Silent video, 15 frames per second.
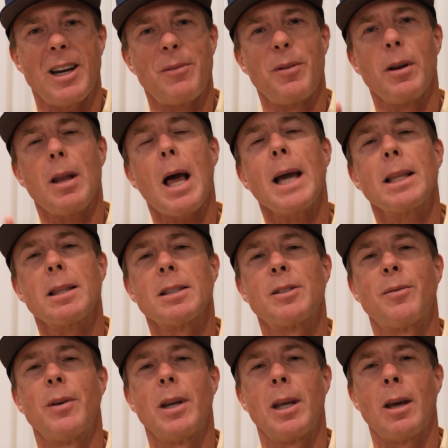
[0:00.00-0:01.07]
If you like this
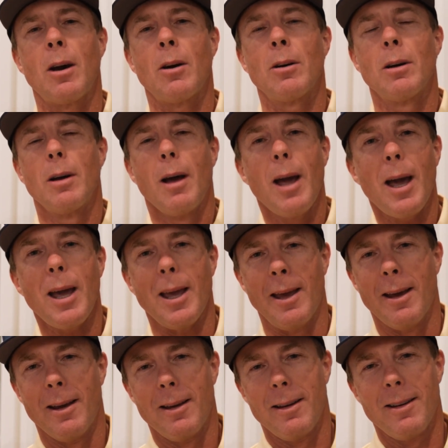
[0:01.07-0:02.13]
video, hey,
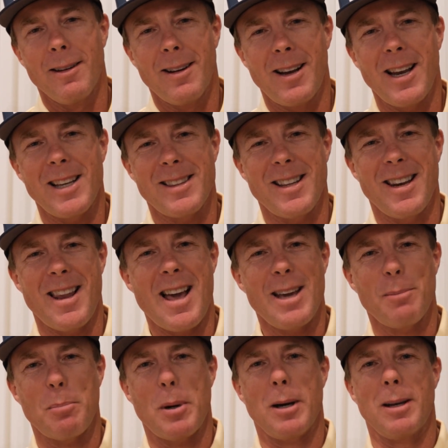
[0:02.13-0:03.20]
click the
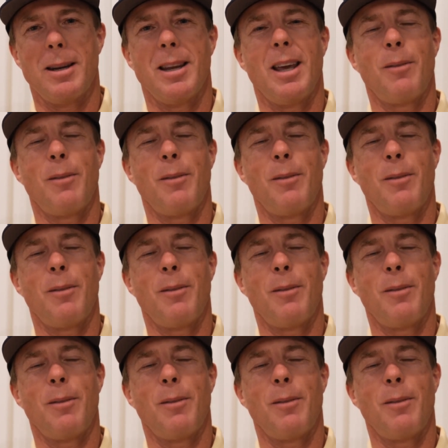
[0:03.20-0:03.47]
like button.